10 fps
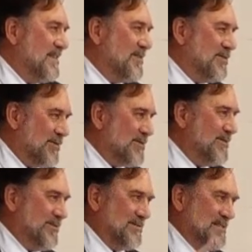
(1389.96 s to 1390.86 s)
The good
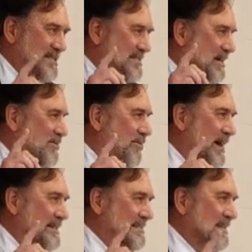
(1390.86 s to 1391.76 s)
news is that
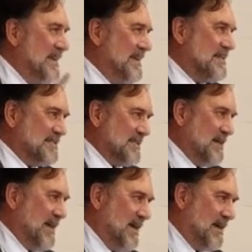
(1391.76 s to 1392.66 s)
Christ is the
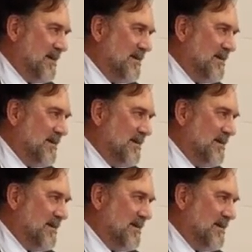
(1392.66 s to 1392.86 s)
king.